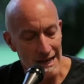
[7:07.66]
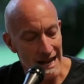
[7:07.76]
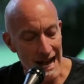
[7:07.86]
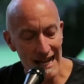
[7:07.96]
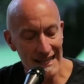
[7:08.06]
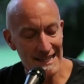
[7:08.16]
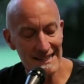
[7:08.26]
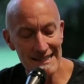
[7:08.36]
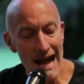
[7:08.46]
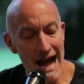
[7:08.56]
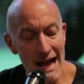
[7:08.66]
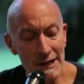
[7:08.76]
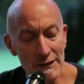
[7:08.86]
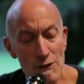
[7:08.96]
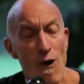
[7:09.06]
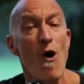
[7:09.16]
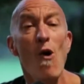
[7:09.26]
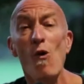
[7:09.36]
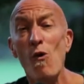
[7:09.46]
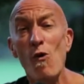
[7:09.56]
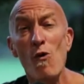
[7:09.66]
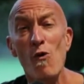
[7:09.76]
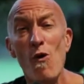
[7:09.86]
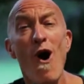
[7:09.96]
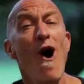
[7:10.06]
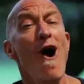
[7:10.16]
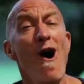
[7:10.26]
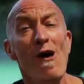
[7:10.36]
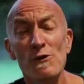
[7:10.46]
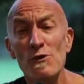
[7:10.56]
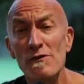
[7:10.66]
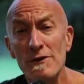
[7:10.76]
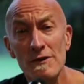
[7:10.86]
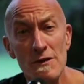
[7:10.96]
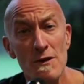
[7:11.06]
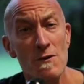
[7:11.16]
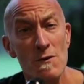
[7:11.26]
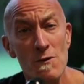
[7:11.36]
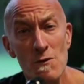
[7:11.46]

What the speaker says: I cannot know all of you,